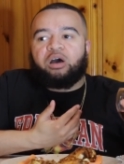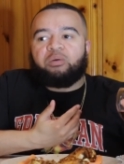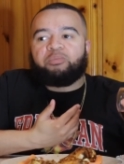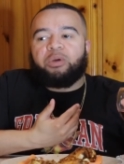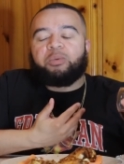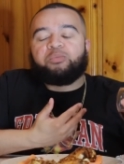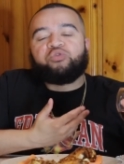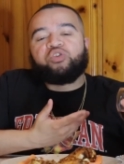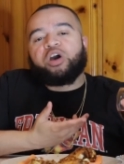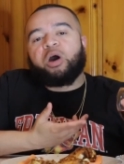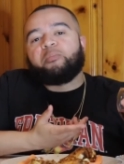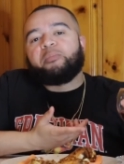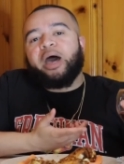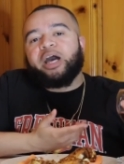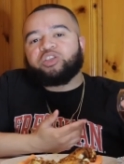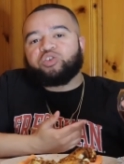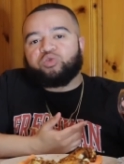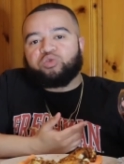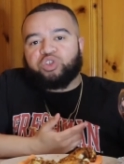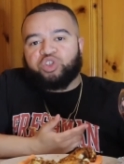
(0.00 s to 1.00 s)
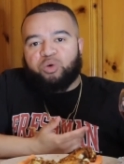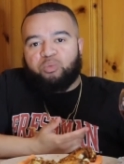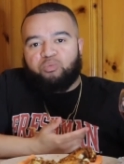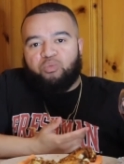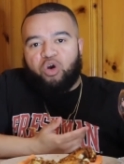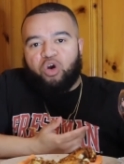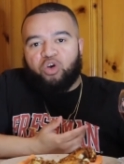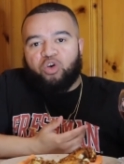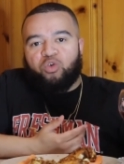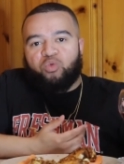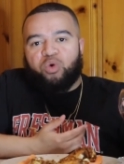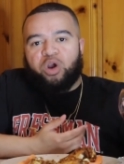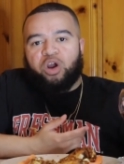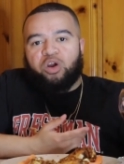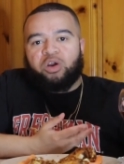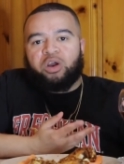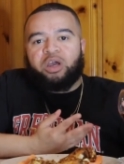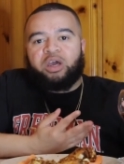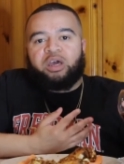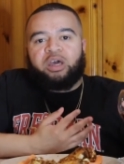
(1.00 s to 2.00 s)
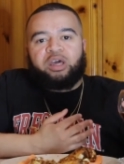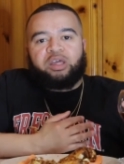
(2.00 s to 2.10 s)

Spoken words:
maybe you come back to it tomorrow where